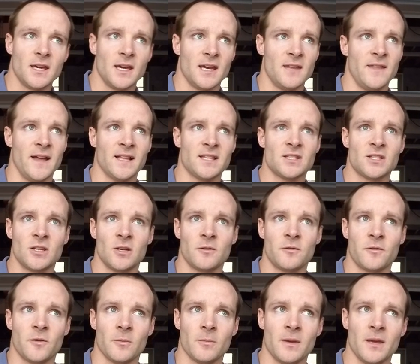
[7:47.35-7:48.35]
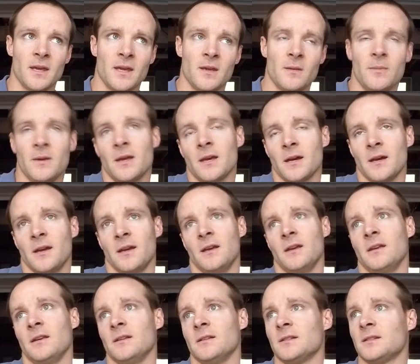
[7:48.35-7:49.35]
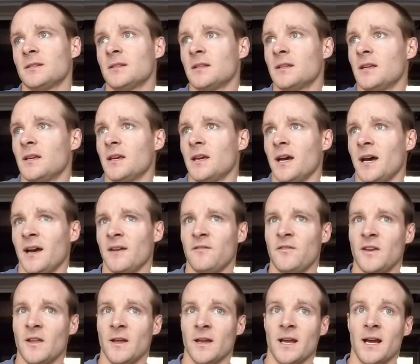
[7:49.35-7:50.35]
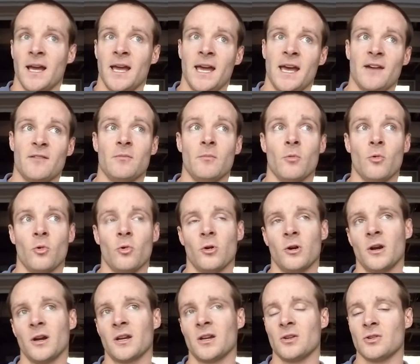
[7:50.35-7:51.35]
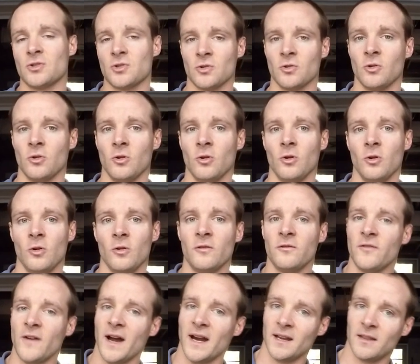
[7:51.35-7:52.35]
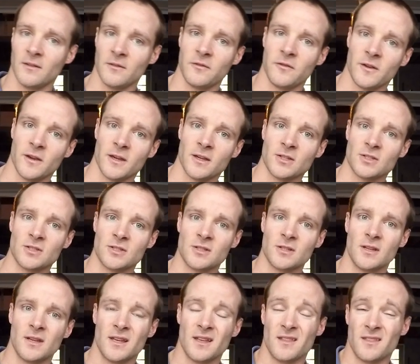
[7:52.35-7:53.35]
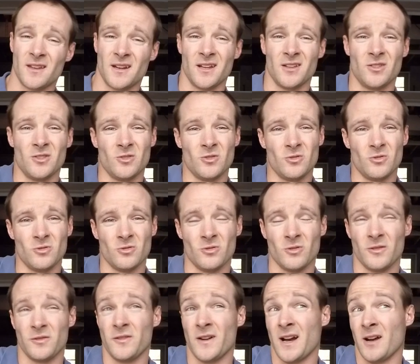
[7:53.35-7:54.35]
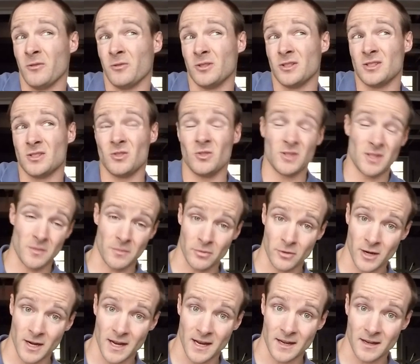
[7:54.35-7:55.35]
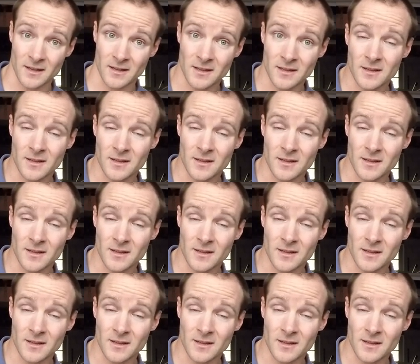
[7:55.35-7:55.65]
And that's good for me because I feel like I have more control fighting the fish than I do if I was using braid.